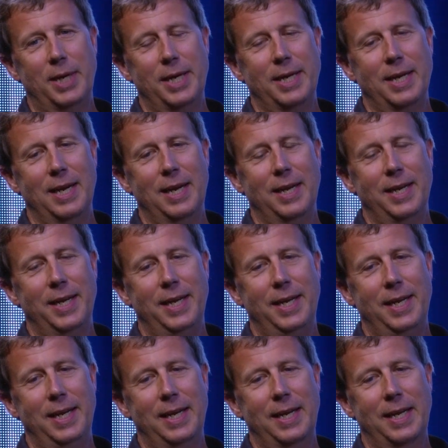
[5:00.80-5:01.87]

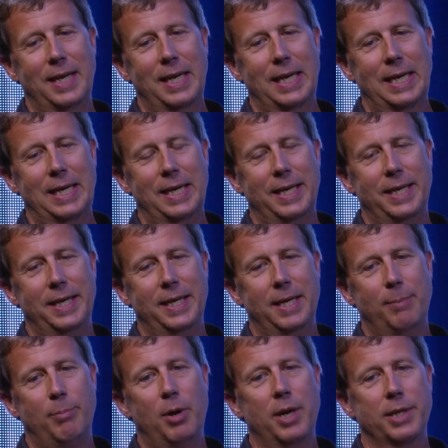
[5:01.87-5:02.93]
I
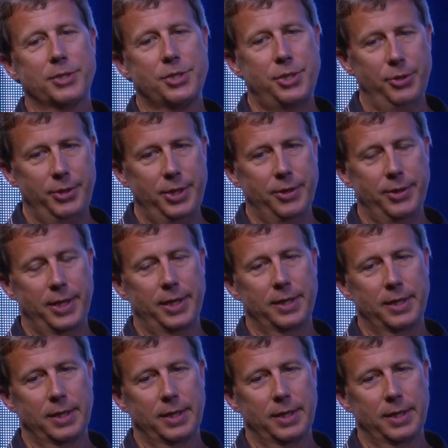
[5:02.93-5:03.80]
bought a 2-unit